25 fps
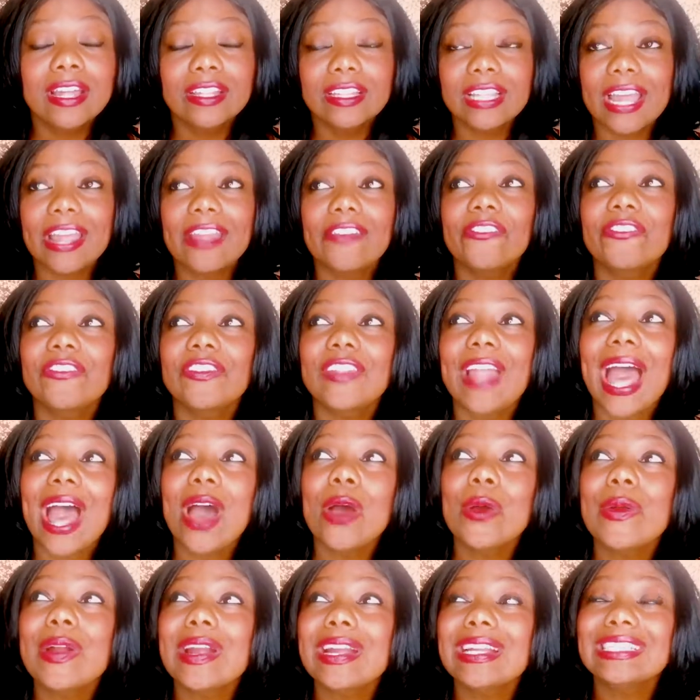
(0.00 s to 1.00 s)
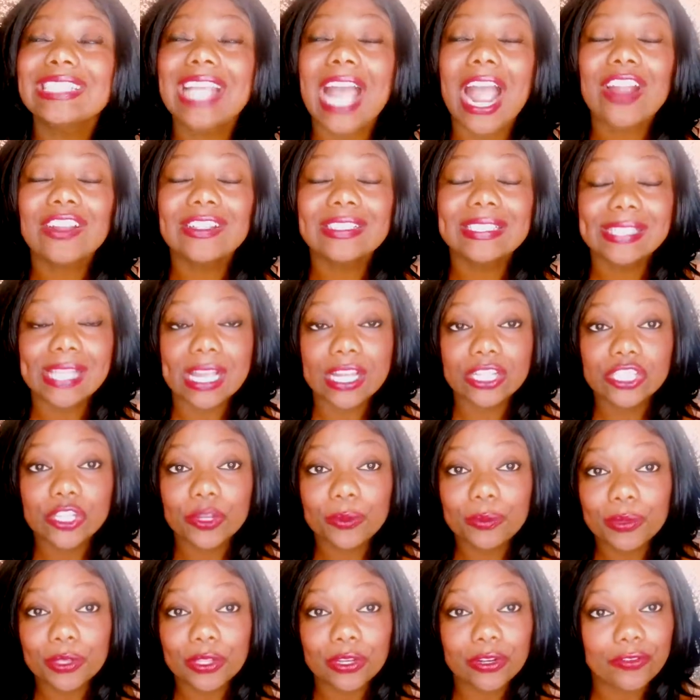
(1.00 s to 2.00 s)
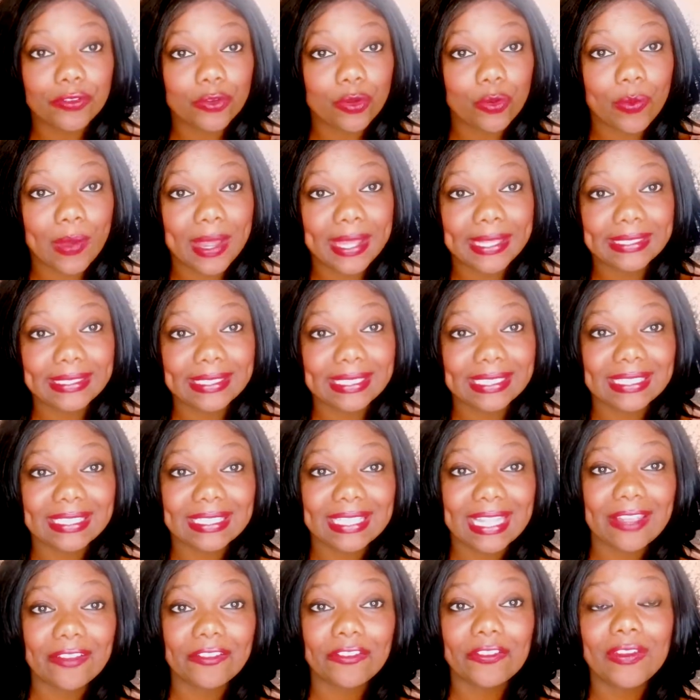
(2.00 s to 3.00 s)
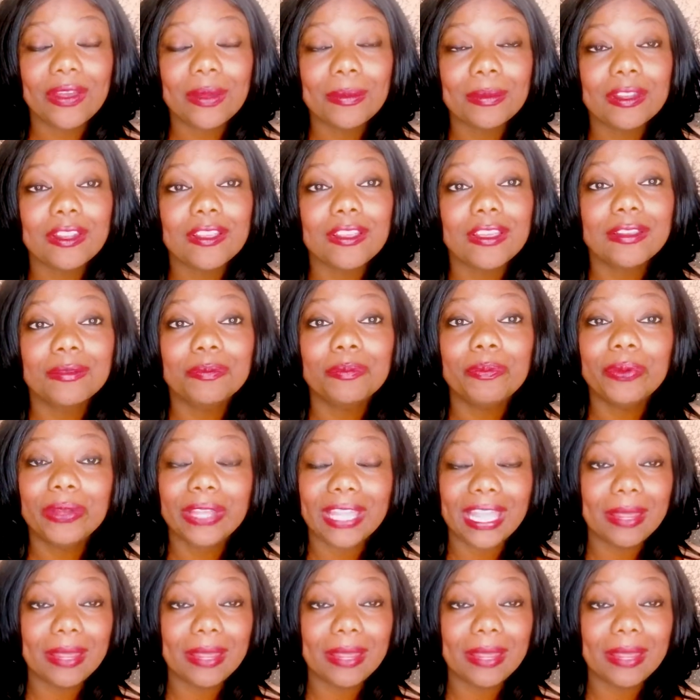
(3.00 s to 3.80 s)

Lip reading: Like, flowers are such a beautiful way to stay feminine.